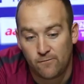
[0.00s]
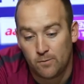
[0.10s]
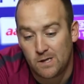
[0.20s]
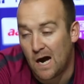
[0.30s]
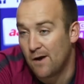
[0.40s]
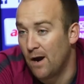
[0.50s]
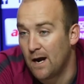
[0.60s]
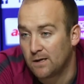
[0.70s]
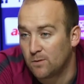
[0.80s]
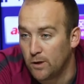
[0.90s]
from
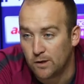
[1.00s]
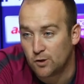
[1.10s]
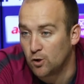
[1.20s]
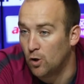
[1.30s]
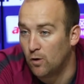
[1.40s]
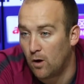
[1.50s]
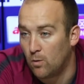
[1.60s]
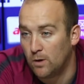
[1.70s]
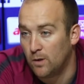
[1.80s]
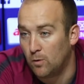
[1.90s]
direct. We can score
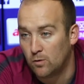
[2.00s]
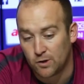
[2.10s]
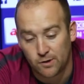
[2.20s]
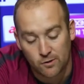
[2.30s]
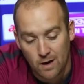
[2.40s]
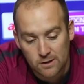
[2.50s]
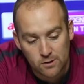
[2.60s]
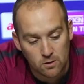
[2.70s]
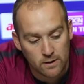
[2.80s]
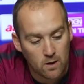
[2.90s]
when the ball's on the
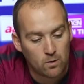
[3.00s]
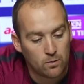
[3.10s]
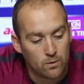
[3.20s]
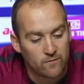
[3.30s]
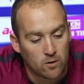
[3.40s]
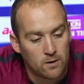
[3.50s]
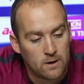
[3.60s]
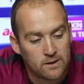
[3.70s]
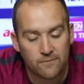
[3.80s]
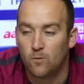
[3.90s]
grass. So, yeah, we've got
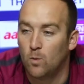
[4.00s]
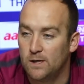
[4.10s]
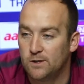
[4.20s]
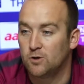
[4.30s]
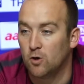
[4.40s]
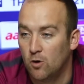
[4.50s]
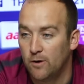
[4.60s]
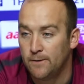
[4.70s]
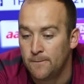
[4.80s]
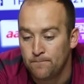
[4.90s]
different ways of
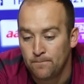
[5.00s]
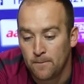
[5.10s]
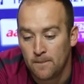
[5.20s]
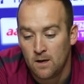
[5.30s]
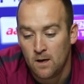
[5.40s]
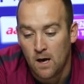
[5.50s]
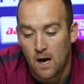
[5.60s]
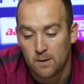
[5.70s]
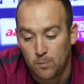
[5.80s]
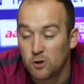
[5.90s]
scoring.
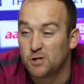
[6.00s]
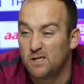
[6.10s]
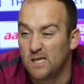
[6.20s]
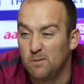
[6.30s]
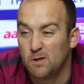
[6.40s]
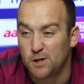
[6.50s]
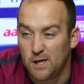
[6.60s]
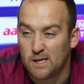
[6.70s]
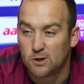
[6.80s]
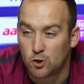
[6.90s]
I pushed the team this
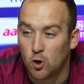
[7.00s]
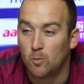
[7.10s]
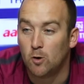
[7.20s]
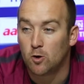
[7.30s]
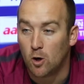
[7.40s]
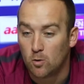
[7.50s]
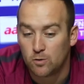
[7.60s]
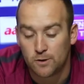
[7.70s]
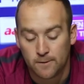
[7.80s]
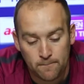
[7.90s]
year to score more
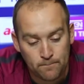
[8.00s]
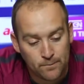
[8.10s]
goals, and